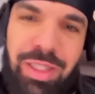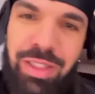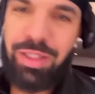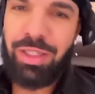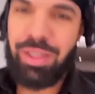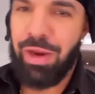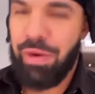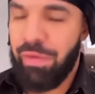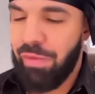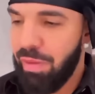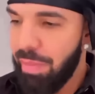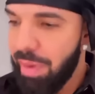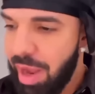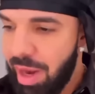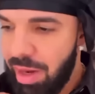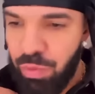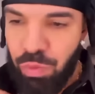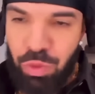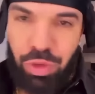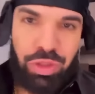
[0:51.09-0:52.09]
and everybody
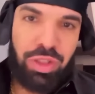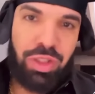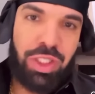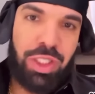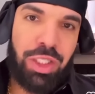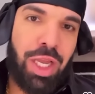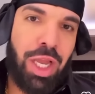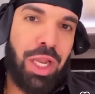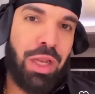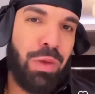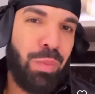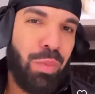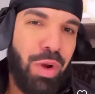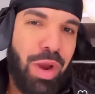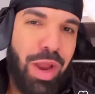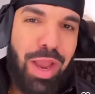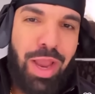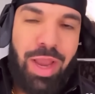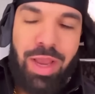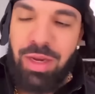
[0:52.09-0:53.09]
wants to
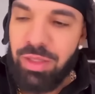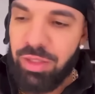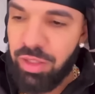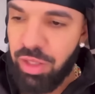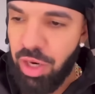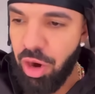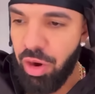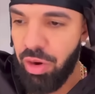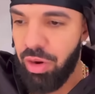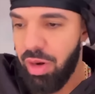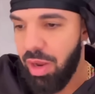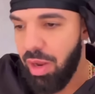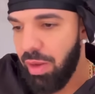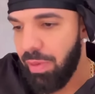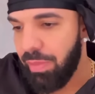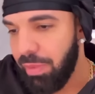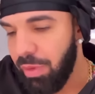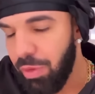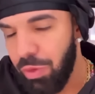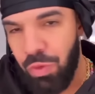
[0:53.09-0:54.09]
celebrate and turn up.
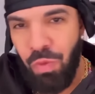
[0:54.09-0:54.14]
And,